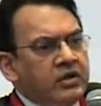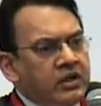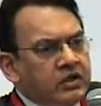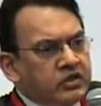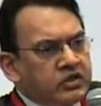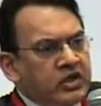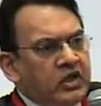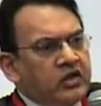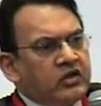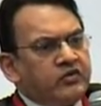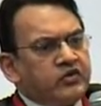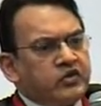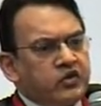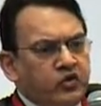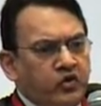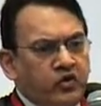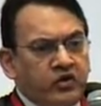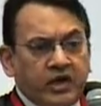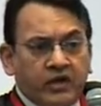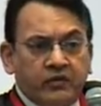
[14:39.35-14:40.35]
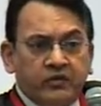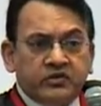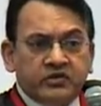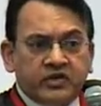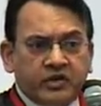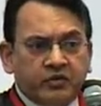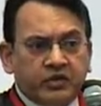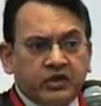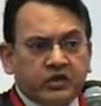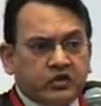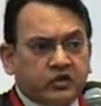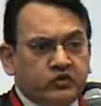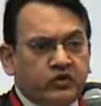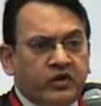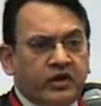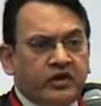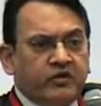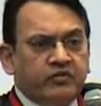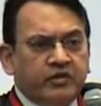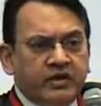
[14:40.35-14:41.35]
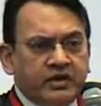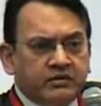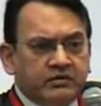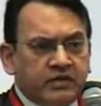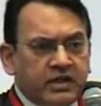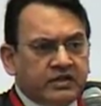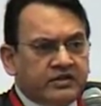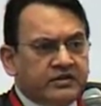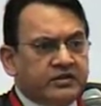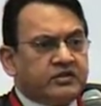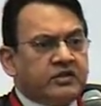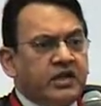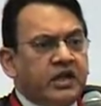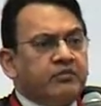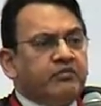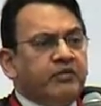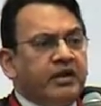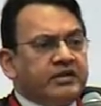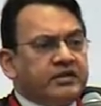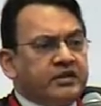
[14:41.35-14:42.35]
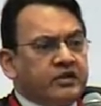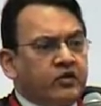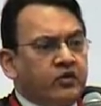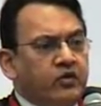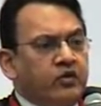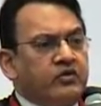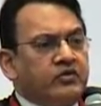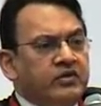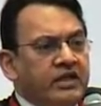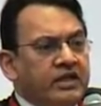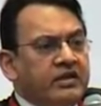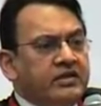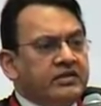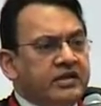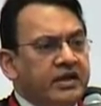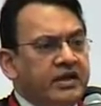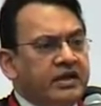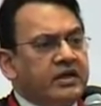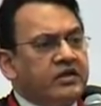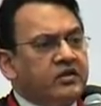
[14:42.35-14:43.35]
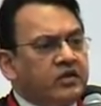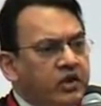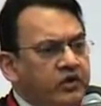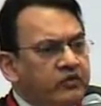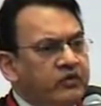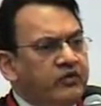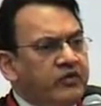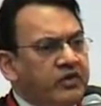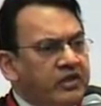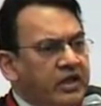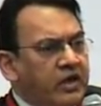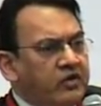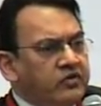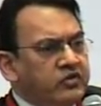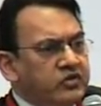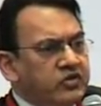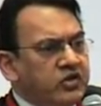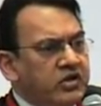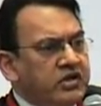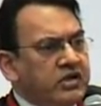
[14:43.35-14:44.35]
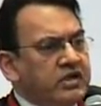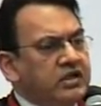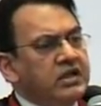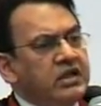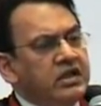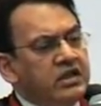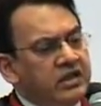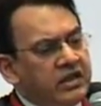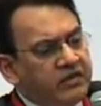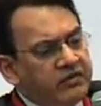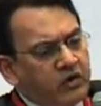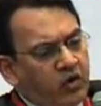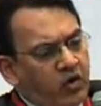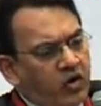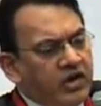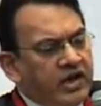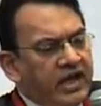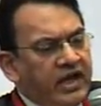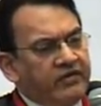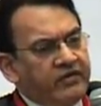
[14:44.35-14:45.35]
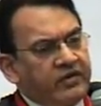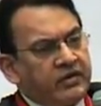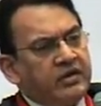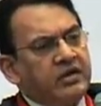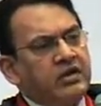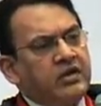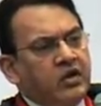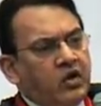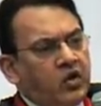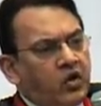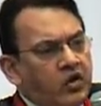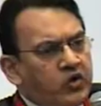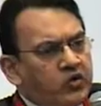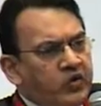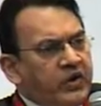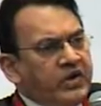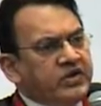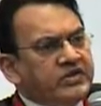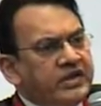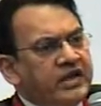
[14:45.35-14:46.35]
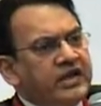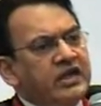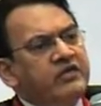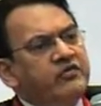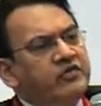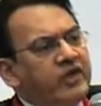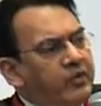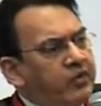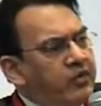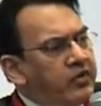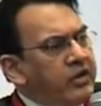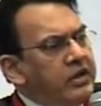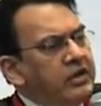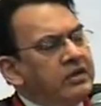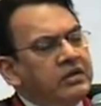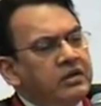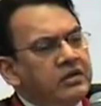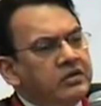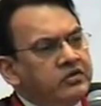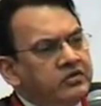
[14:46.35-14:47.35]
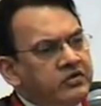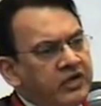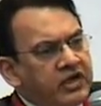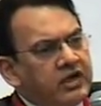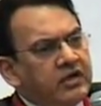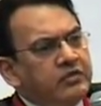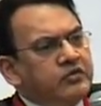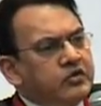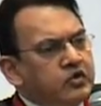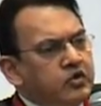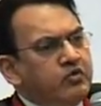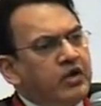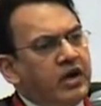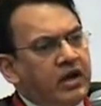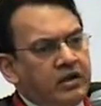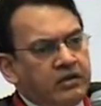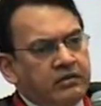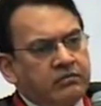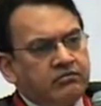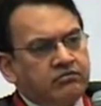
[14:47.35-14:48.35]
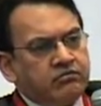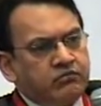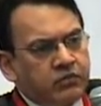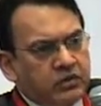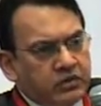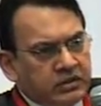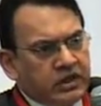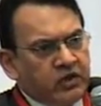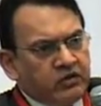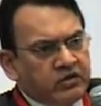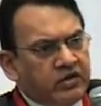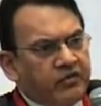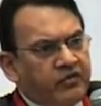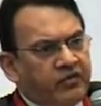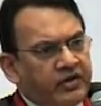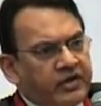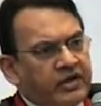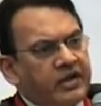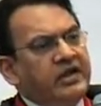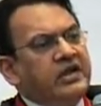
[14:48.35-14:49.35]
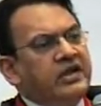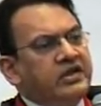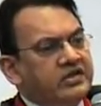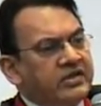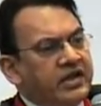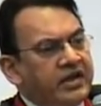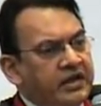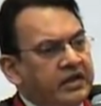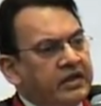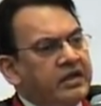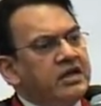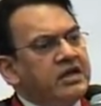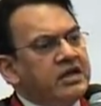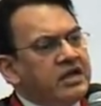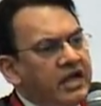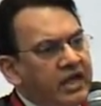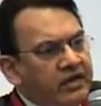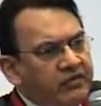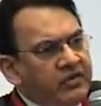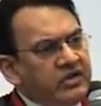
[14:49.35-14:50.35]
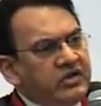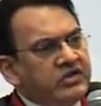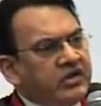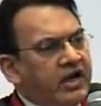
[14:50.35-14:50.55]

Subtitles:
state of Sonora, Sonora, that state Mexico, they decided 350,000 children, they would all have it. On 22nd February, Jacob Zuma, South Africa, he decided every